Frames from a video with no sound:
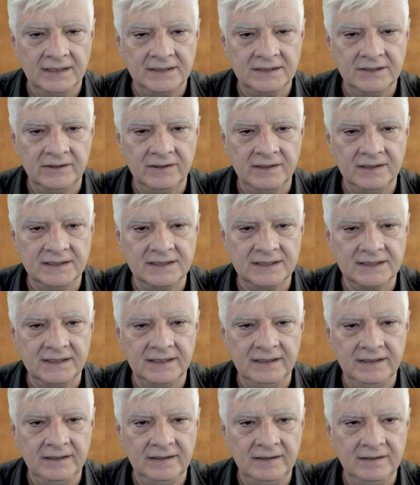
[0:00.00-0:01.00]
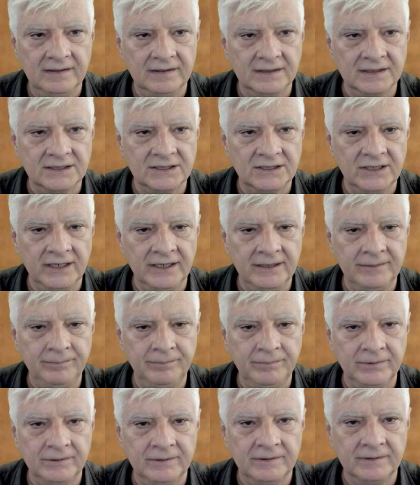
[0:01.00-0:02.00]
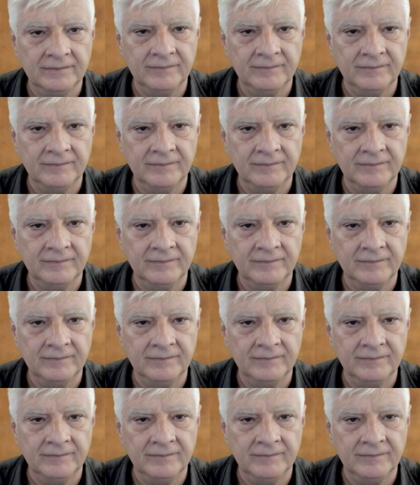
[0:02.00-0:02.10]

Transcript: As you can see, the shape,